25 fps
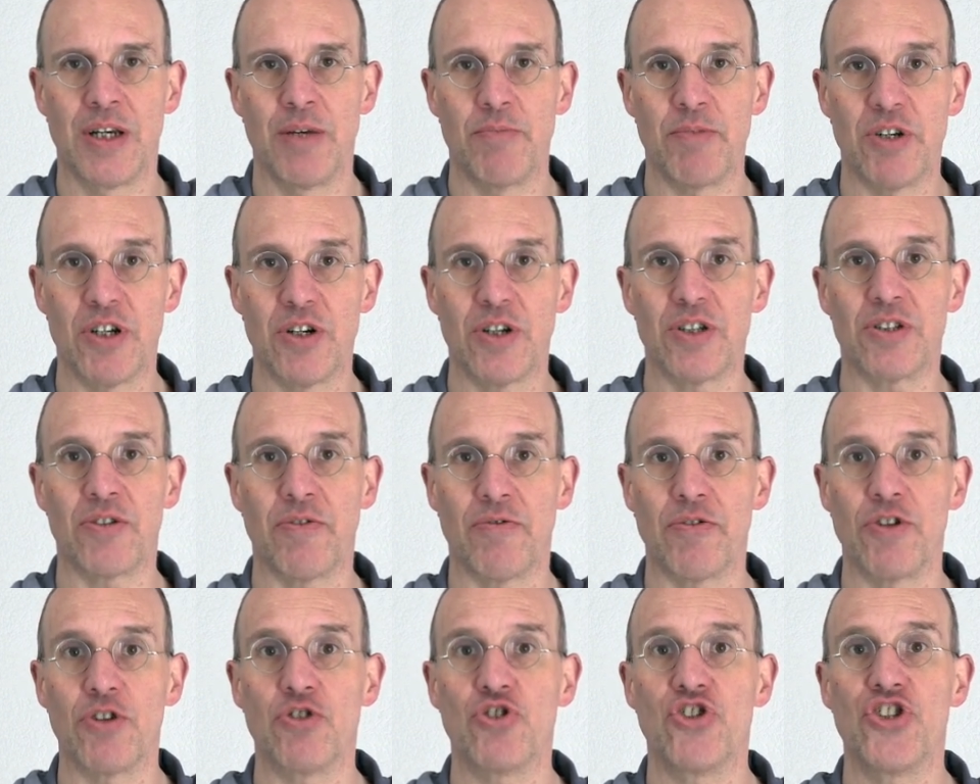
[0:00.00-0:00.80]
because
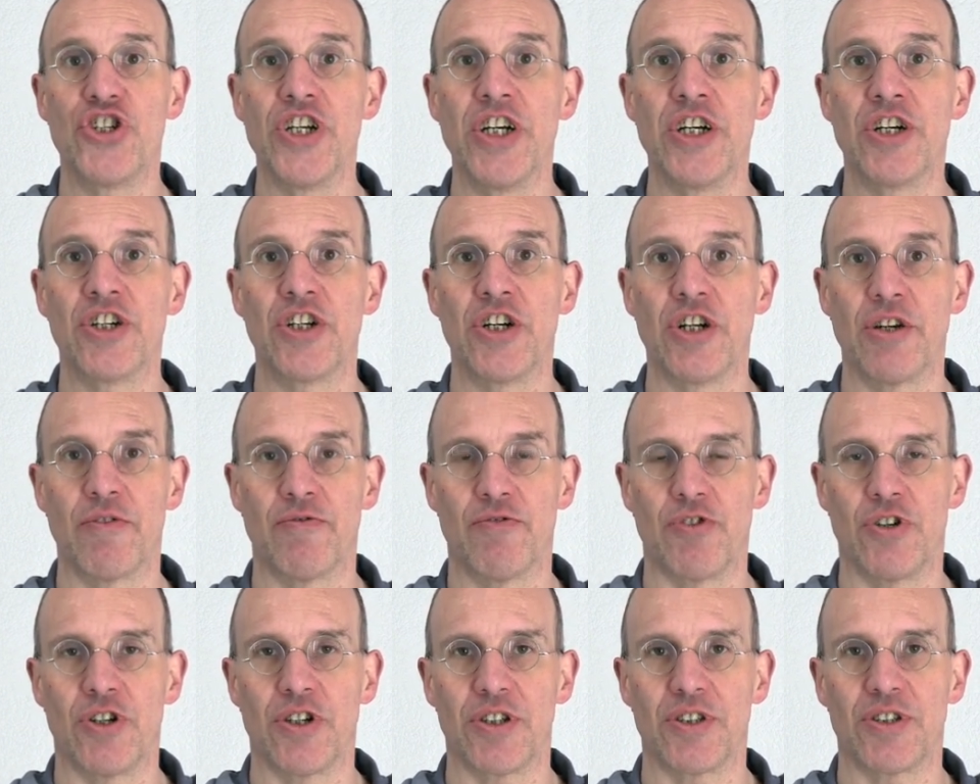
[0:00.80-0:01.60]
of the shearing
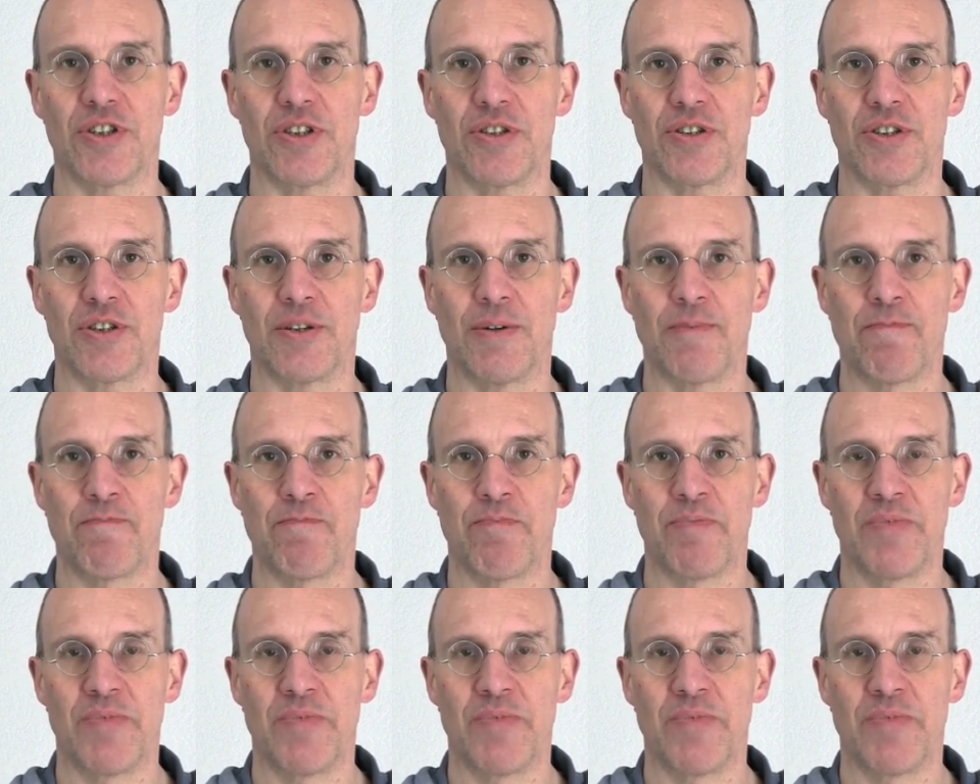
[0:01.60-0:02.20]
forces.